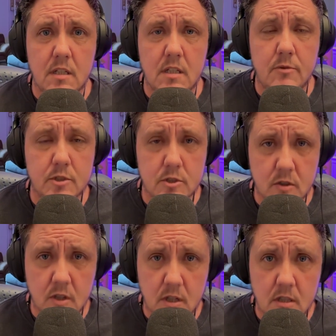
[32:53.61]
You are
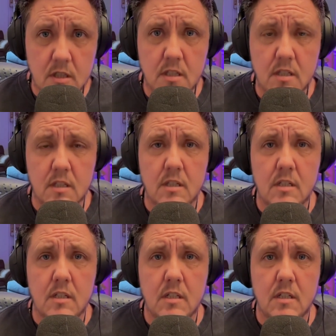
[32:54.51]
strong.
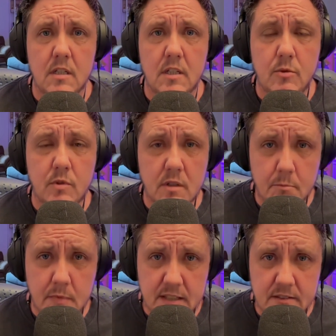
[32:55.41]
You are
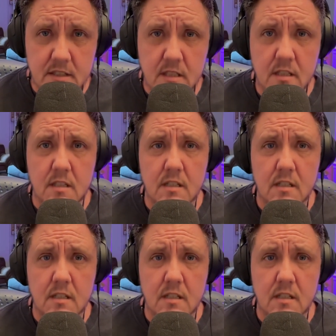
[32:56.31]
amazing.